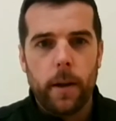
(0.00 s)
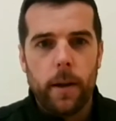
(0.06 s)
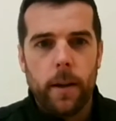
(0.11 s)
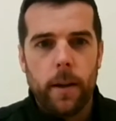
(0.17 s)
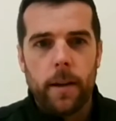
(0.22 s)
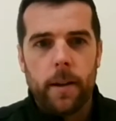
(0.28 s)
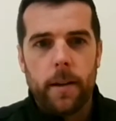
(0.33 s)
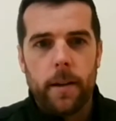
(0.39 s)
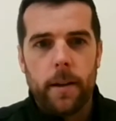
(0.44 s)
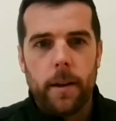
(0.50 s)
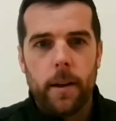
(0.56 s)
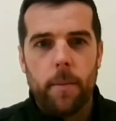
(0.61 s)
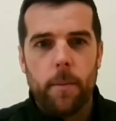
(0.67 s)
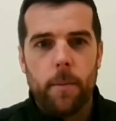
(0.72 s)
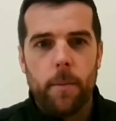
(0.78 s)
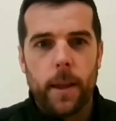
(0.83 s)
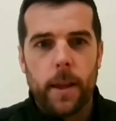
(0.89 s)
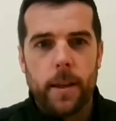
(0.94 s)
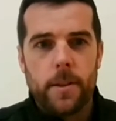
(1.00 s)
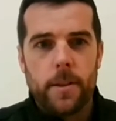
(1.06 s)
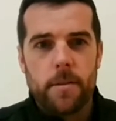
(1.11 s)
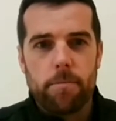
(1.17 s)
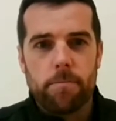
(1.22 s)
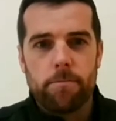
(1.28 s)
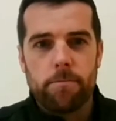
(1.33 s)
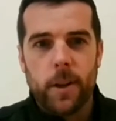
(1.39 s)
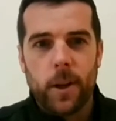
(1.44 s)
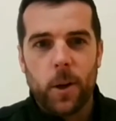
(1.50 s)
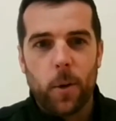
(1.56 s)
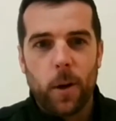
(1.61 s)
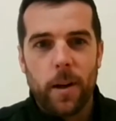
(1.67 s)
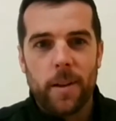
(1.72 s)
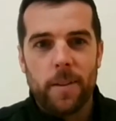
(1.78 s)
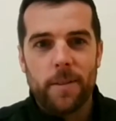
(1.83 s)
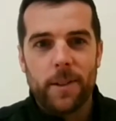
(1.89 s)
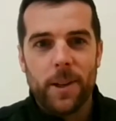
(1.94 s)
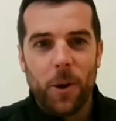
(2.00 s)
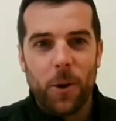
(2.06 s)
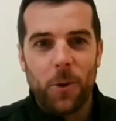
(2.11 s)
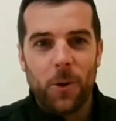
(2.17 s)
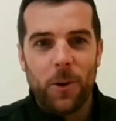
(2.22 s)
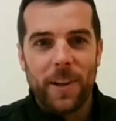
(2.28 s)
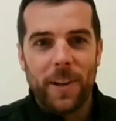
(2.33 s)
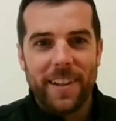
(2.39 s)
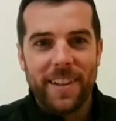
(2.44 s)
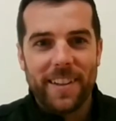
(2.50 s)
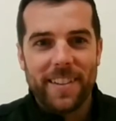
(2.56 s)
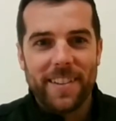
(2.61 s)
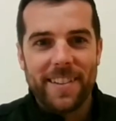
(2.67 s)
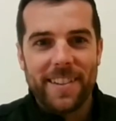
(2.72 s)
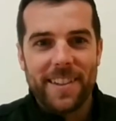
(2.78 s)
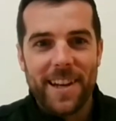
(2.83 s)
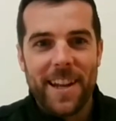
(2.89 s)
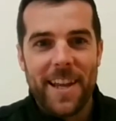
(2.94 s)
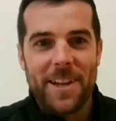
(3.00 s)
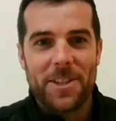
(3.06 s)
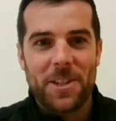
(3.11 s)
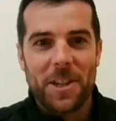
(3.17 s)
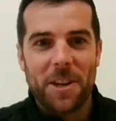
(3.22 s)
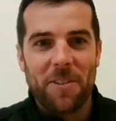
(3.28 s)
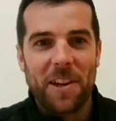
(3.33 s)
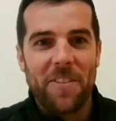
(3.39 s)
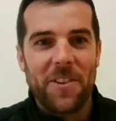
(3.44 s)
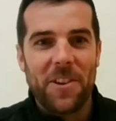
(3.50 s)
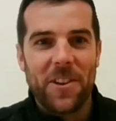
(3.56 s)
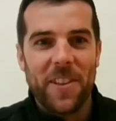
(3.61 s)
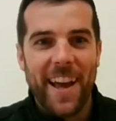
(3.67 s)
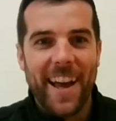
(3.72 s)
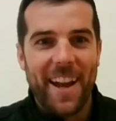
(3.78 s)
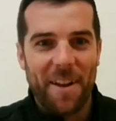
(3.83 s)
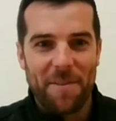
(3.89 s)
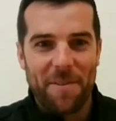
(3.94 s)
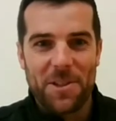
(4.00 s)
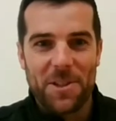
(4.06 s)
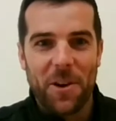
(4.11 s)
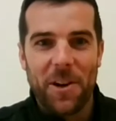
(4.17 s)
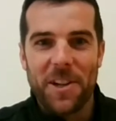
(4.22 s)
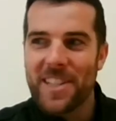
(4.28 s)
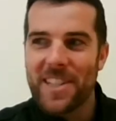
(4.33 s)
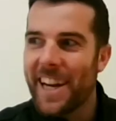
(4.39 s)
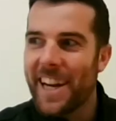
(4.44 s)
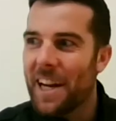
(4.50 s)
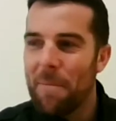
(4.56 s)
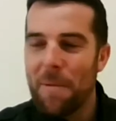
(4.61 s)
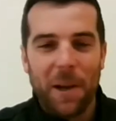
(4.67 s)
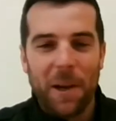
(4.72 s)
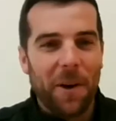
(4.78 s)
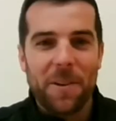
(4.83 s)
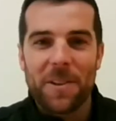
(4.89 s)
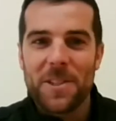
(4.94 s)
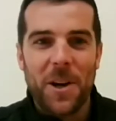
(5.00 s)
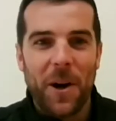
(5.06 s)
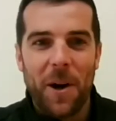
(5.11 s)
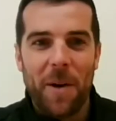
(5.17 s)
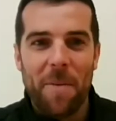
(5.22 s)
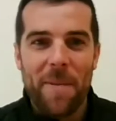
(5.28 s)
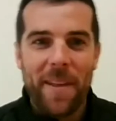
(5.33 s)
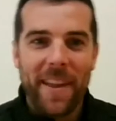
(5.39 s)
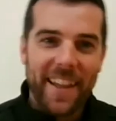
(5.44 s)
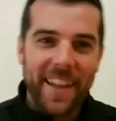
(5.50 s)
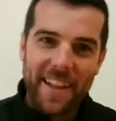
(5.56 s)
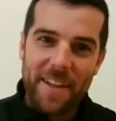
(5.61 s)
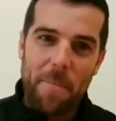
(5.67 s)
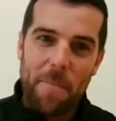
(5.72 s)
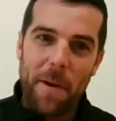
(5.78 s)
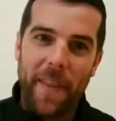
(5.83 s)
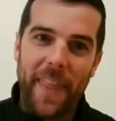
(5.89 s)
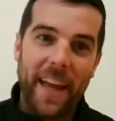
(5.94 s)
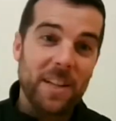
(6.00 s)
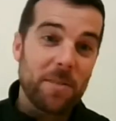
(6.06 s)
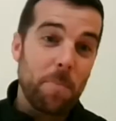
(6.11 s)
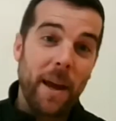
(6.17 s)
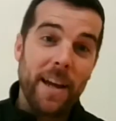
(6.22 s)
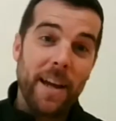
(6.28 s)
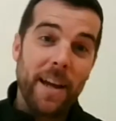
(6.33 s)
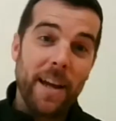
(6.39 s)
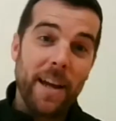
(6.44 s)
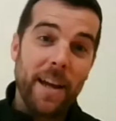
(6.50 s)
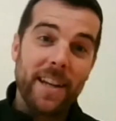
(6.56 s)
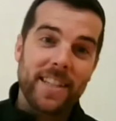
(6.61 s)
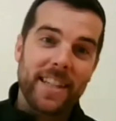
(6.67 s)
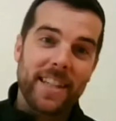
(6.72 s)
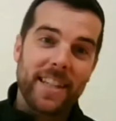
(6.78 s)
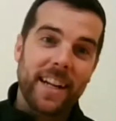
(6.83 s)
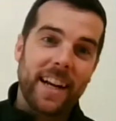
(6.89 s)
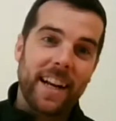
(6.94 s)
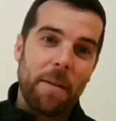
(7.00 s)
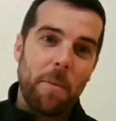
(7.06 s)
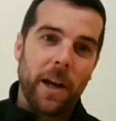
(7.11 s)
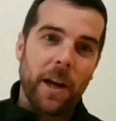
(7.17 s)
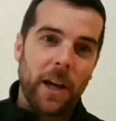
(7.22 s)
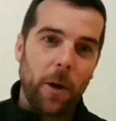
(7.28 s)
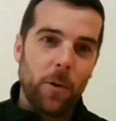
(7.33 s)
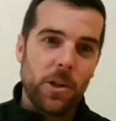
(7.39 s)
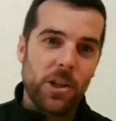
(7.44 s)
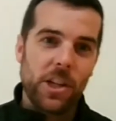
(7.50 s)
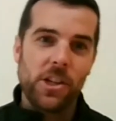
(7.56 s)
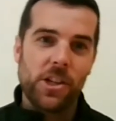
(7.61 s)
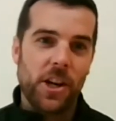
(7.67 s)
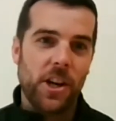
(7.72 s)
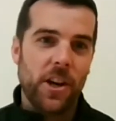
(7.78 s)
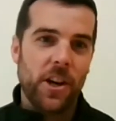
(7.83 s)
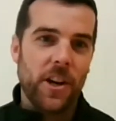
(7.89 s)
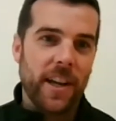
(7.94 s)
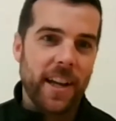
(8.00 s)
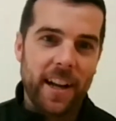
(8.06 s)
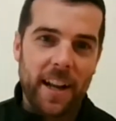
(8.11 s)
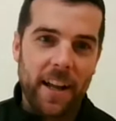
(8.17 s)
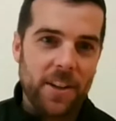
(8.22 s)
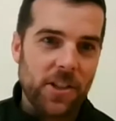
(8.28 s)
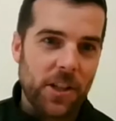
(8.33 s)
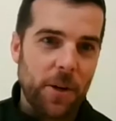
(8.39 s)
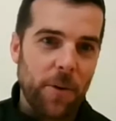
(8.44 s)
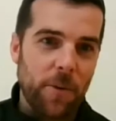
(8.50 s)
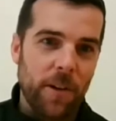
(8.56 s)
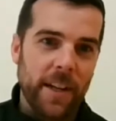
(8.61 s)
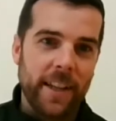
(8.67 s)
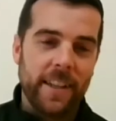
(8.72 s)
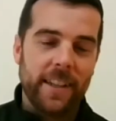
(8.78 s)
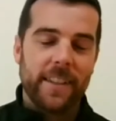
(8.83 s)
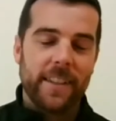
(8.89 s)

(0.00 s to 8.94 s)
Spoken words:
that's quite a long list I've given you there. I'm sorry, it's taken up a lot of time, but that's basically my coaching journey in a nutshell, really.